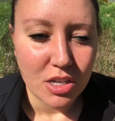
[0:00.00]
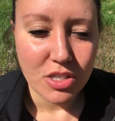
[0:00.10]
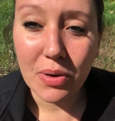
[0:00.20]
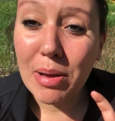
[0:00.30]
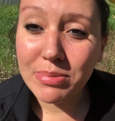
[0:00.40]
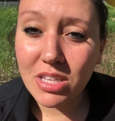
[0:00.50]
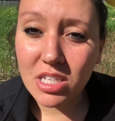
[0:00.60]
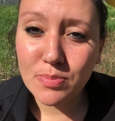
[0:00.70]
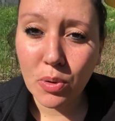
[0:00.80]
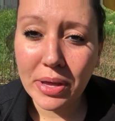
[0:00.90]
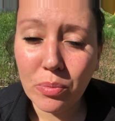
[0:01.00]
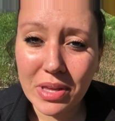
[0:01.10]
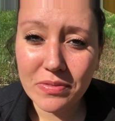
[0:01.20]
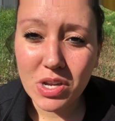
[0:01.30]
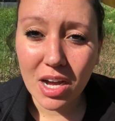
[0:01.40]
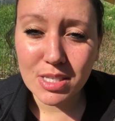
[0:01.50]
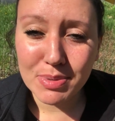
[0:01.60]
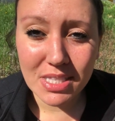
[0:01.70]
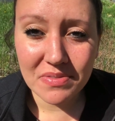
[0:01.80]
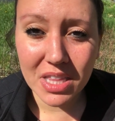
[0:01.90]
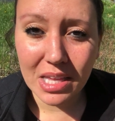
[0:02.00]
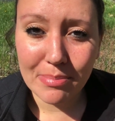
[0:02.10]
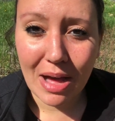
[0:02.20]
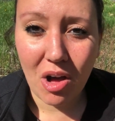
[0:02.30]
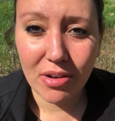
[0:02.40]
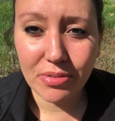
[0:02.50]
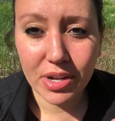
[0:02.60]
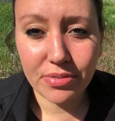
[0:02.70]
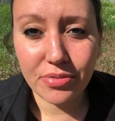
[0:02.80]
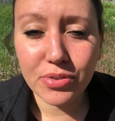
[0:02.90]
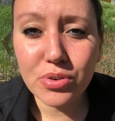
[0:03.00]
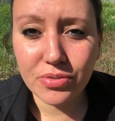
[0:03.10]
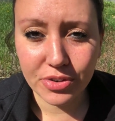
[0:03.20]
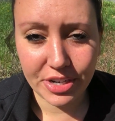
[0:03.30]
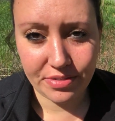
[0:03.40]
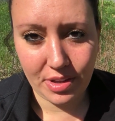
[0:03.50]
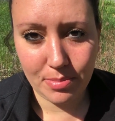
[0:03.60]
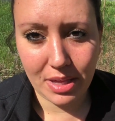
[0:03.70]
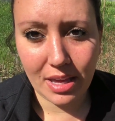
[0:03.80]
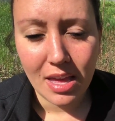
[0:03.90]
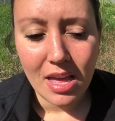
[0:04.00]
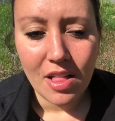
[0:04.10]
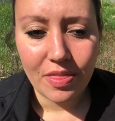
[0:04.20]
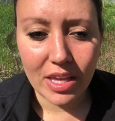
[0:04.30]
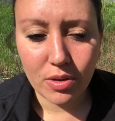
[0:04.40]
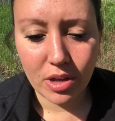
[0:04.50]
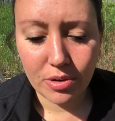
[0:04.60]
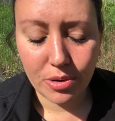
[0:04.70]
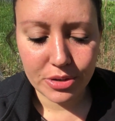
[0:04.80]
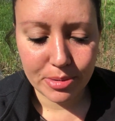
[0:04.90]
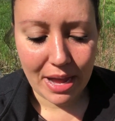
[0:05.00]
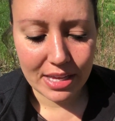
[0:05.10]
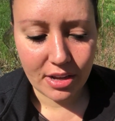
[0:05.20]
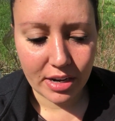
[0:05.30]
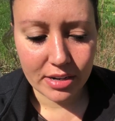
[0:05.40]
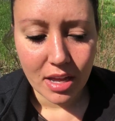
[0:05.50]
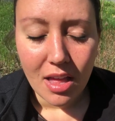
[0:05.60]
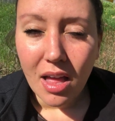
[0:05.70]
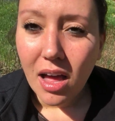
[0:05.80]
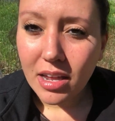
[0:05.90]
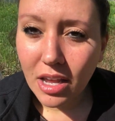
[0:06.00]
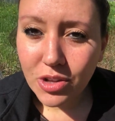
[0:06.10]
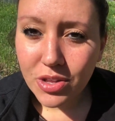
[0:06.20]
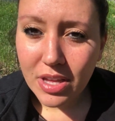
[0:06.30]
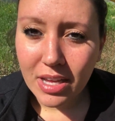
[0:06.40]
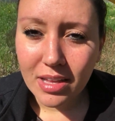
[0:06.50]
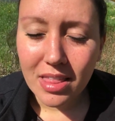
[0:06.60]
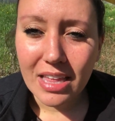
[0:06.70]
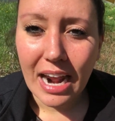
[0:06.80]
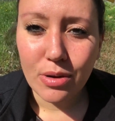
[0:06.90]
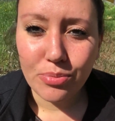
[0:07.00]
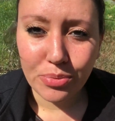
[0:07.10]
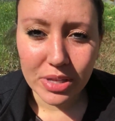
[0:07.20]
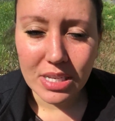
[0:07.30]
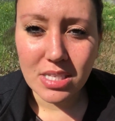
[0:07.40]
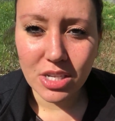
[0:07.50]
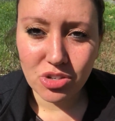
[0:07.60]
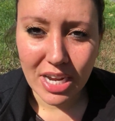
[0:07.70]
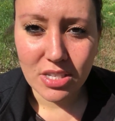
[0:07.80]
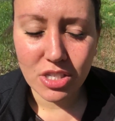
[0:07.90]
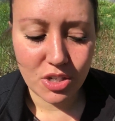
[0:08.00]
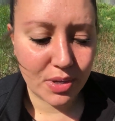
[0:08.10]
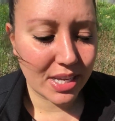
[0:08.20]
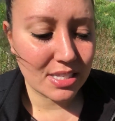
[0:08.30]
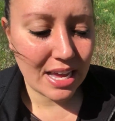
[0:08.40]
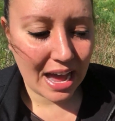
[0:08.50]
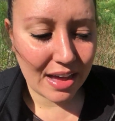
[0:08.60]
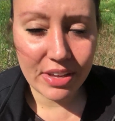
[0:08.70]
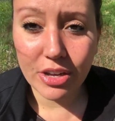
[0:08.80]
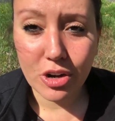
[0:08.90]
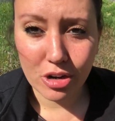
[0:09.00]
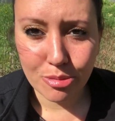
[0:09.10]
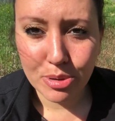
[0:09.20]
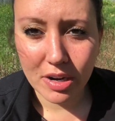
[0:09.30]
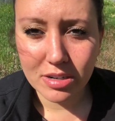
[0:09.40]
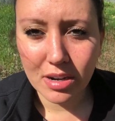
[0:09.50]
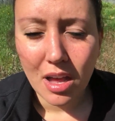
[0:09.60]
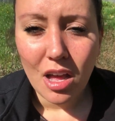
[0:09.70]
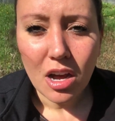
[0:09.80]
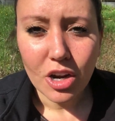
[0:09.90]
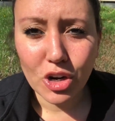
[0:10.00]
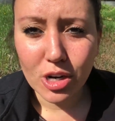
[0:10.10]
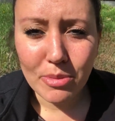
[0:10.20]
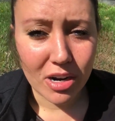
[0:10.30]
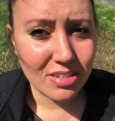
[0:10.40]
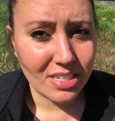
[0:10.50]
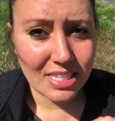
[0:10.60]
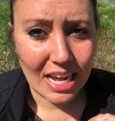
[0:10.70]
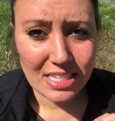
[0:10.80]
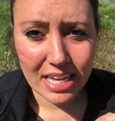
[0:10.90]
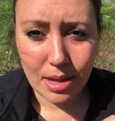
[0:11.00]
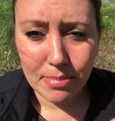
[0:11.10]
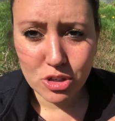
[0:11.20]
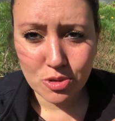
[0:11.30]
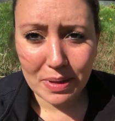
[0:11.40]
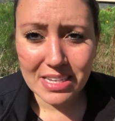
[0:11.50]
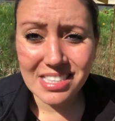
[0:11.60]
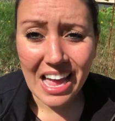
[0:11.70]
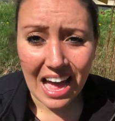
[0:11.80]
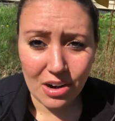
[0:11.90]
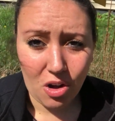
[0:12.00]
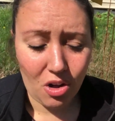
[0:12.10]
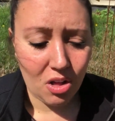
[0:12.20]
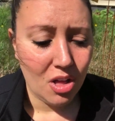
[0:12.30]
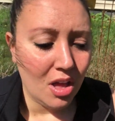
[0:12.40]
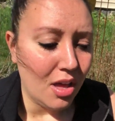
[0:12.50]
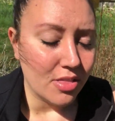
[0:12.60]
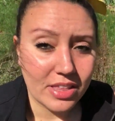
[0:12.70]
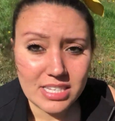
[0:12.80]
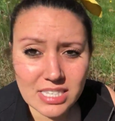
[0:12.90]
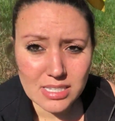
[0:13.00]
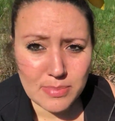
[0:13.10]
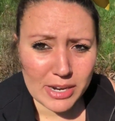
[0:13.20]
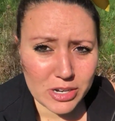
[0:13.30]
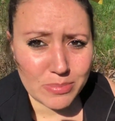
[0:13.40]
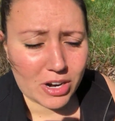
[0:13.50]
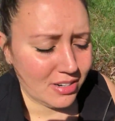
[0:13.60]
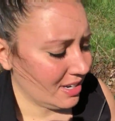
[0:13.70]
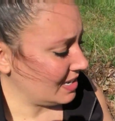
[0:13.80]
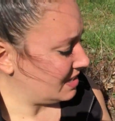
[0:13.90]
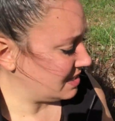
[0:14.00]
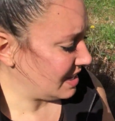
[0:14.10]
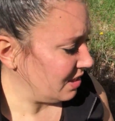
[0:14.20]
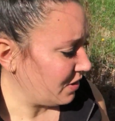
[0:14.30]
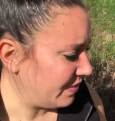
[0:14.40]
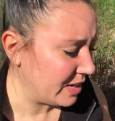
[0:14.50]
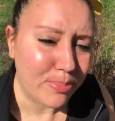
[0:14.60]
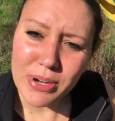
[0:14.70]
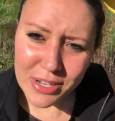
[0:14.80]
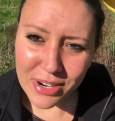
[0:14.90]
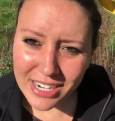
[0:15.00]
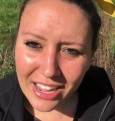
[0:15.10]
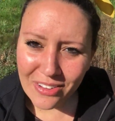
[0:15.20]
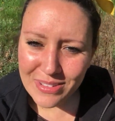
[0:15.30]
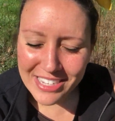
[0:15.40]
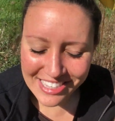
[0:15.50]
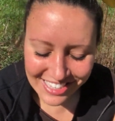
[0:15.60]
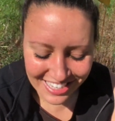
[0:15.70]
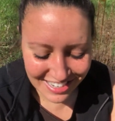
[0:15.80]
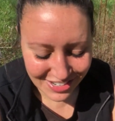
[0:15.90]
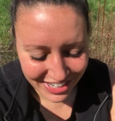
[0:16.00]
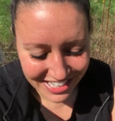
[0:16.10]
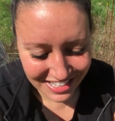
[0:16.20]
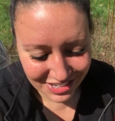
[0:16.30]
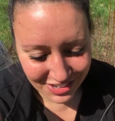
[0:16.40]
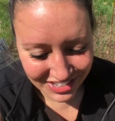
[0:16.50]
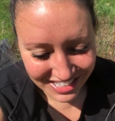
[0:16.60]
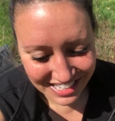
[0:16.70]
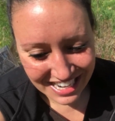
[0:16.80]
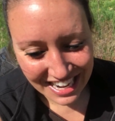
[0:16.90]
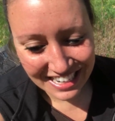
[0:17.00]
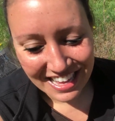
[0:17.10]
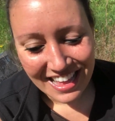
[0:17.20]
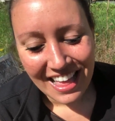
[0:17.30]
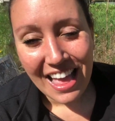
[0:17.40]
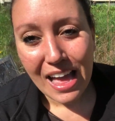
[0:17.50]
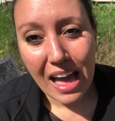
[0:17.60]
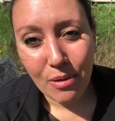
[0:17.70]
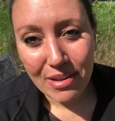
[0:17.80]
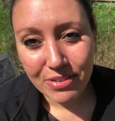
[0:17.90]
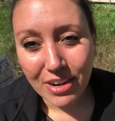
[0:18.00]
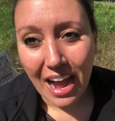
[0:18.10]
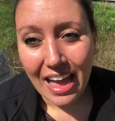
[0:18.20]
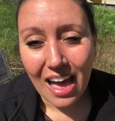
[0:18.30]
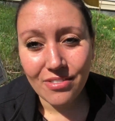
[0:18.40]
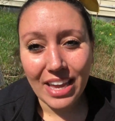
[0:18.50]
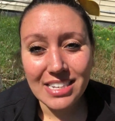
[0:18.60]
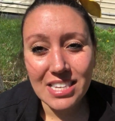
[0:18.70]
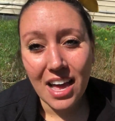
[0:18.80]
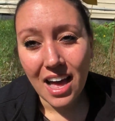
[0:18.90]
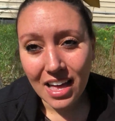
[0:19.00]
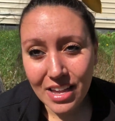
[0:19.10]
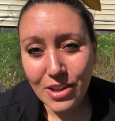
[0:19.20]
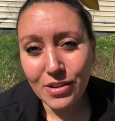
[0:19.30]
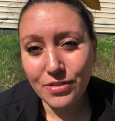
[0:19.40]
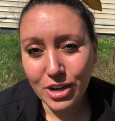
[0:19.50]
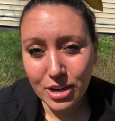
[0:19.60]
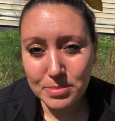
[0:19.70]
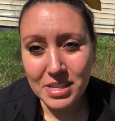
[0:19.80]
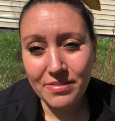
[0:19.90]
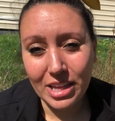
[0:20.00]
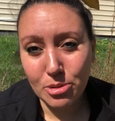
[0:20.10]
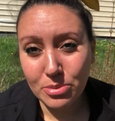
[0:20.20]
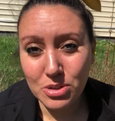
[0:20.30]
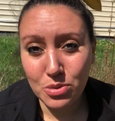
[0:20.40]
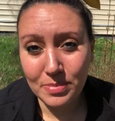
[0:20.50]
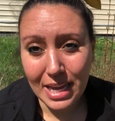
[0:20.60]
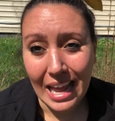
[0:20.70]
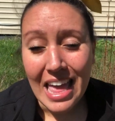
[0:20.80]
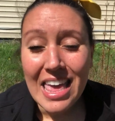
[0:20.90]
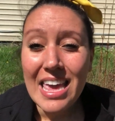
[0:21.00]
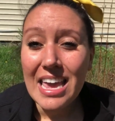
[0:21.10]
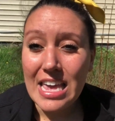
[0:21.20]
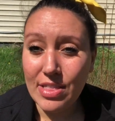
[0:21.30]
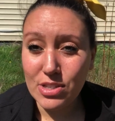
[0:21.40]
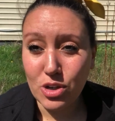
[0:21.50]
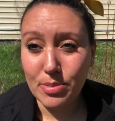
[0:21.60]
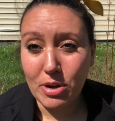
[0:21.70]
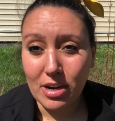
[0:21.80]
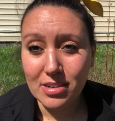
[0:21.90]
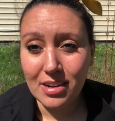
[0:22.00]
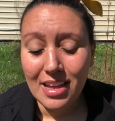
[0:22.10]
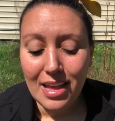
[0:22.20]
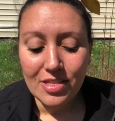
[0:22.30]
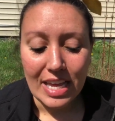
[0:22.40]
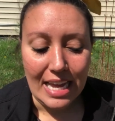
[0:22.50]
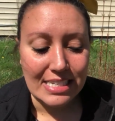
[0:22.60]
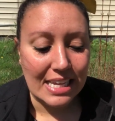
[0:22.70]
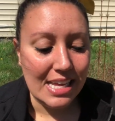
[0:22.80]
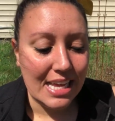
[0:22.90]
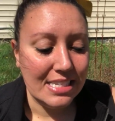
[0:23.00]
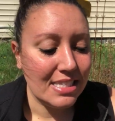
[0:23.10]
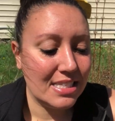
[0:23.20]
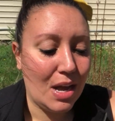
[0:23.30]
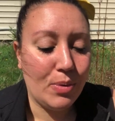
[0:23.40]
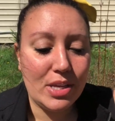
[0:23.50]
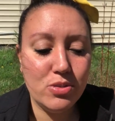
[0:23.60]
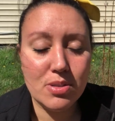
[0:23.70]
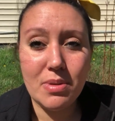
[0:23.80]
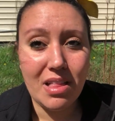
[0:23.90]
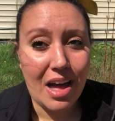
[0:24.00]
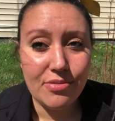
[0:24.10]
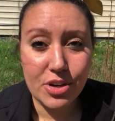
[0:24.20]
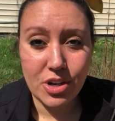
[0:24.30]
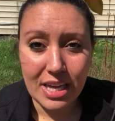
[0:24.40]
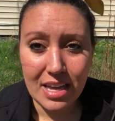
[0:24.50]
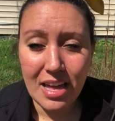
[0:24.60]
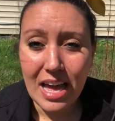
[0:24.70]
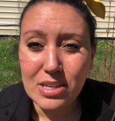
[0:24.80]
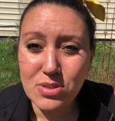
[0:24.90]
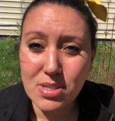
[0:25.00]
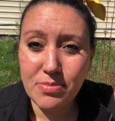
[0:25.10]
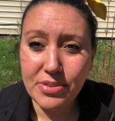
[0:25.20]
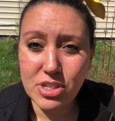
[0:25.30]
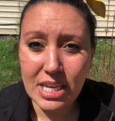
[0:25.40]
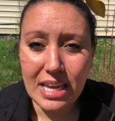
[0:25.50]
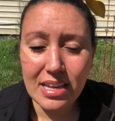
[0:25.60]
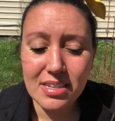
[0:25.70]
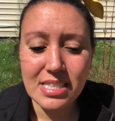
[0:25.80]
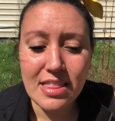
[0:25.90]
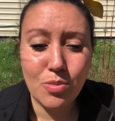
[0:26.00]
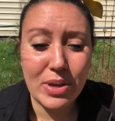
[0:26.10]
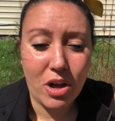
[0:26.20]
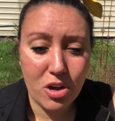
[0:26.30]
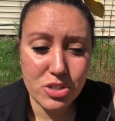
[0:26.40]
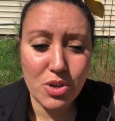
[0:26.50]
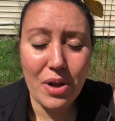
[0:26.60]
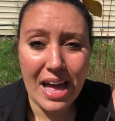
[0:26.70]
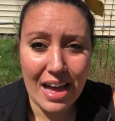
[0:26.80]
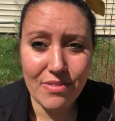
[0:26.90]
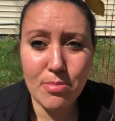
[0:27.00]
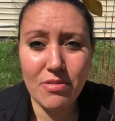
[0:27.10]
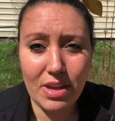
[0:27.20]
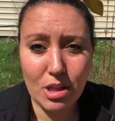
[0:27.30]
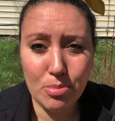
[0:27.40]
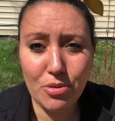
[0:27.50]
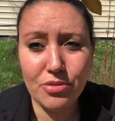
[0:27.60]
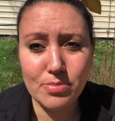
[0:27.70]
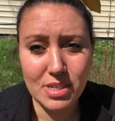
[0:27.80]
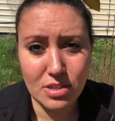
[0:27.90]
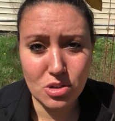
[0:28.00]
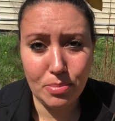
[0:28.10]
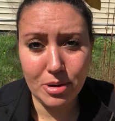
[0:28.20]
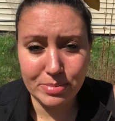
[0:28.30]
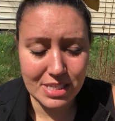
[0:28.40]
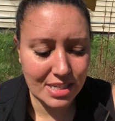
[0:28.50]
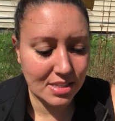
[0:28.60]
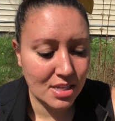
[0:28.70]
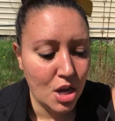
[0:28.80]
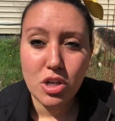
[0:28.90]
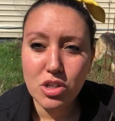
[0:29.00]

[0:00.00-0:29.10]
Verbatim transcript: So up until this point, we have talked specifically about offering food for your family that you can grow in your backyard. Another thing that I really suggest doing is having an herb garden. An herb garden does not take up much space at all. This is my herb garden. It does not look very pretty right now because it's in a transitional state. However, I have a ton of herbs available to me in this herb garden. The idea is, is that we use them a lot for cooking, I use them for teas, and then we also have them available for medicinal purposes.